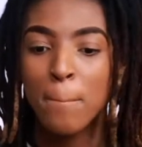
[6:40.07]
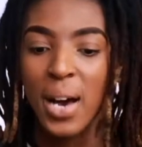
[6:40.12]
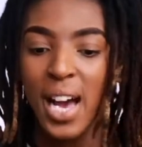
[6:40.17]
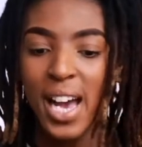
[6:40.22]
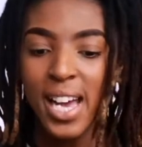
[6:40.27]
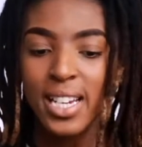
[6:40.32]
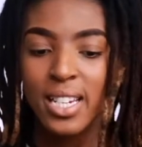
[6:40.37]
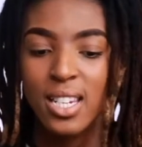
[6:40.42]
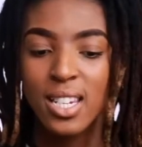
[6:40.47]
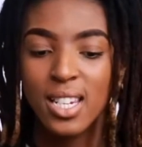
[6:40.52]

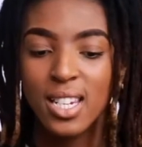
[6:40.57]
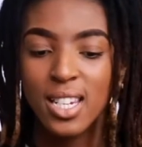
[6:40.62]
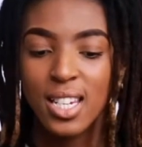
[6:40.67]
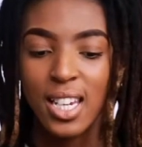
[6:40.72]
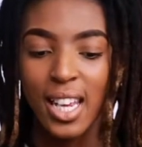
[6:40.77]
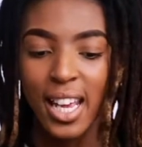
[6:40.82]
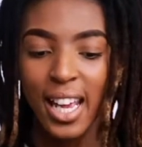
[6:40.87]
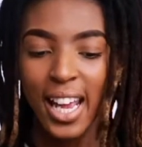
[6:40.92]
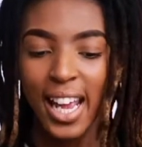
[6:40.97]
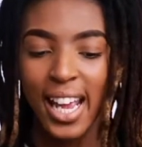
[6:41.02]

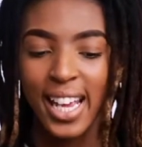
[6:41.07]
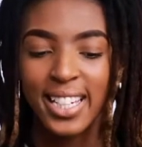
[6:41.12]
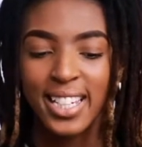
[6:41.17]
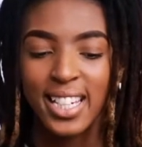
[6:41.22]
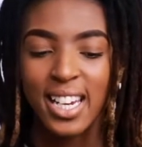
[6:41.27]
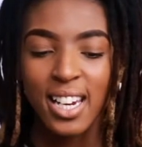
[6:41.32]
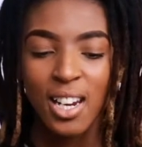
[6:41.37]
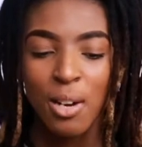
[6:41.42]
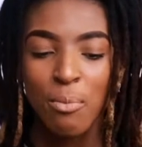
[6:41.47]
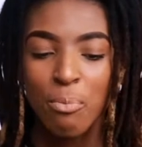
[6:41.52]
but
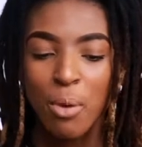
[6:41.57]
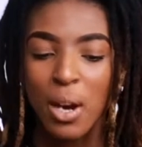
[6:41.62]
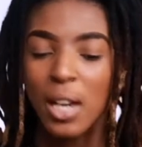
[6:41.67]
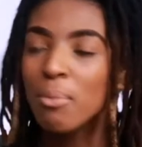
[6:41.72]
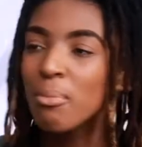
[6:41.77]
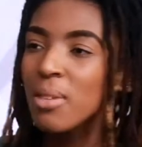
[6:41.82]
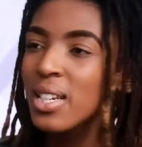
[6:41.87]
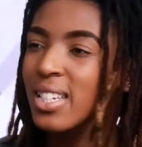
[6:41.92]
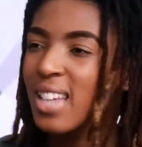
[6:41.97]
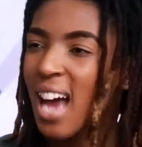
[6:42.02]
it didn't
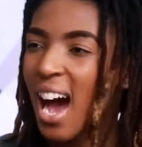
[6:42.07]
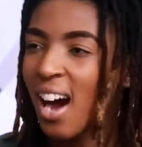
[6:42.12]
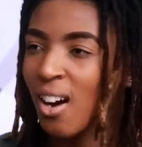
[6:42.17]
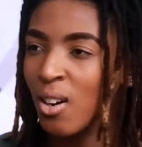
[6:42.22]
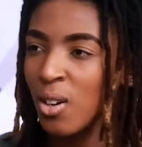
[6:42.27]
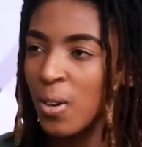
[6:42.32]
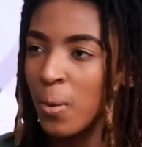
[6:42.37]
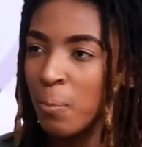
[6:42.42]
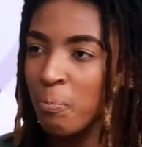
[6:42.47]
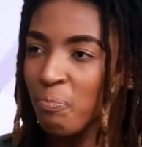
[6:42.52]
bring me
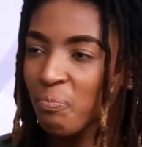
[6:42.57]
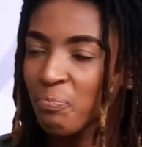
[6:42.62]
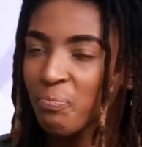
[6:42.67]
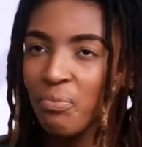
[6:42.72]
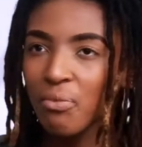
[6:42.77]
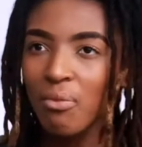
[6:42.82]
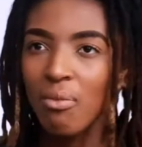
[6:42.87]
down.